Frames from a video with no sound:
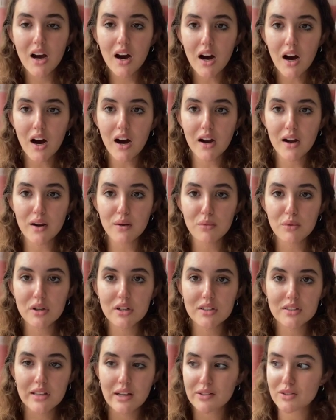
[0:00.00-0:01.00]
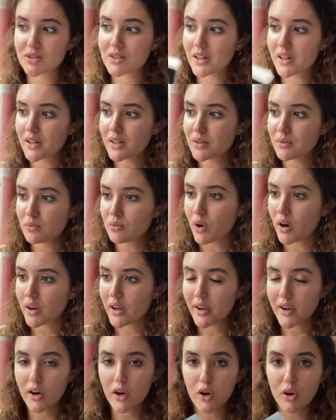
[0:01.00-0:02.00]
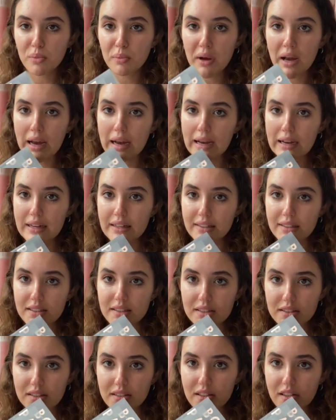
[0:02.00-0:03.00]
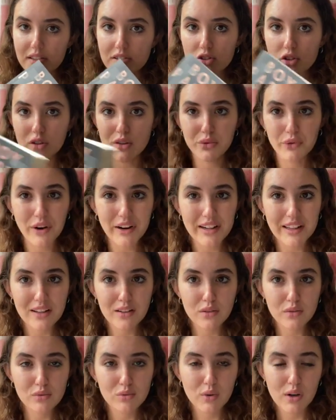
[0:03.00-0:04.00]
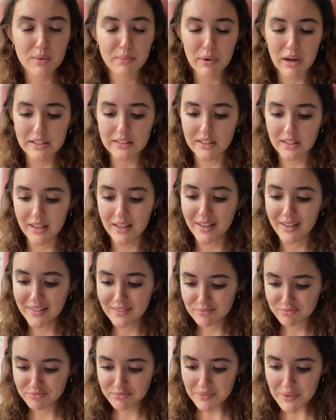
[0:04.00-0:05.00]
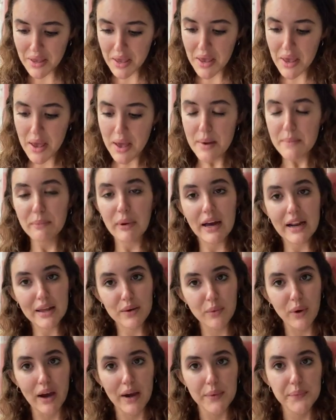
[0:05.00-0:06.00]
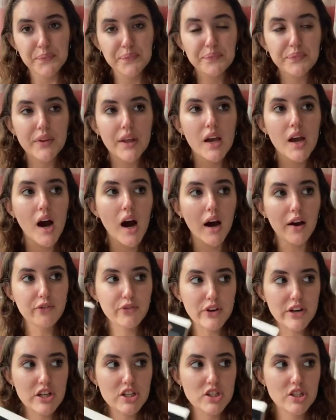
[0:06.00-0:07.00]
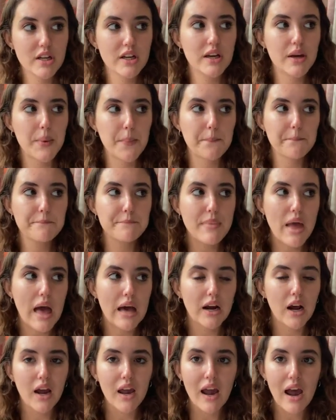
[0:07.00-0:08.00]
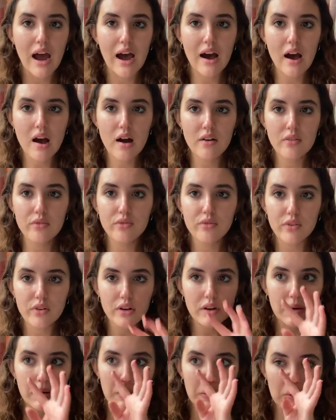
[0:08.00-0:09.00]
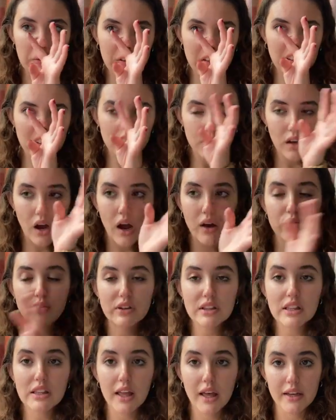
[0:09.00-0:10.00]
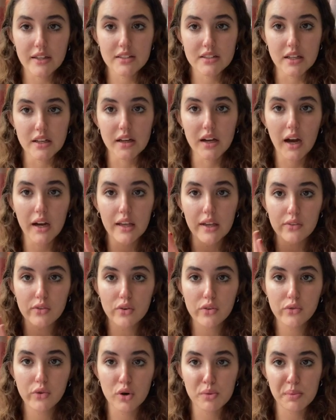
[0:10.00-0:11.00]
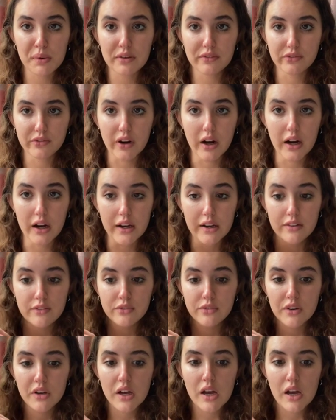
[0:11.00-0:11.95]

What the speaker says: I was outside walking home and it started raining quite badly. But anyway, I finished it and I really liked it. I gave it a 4.5.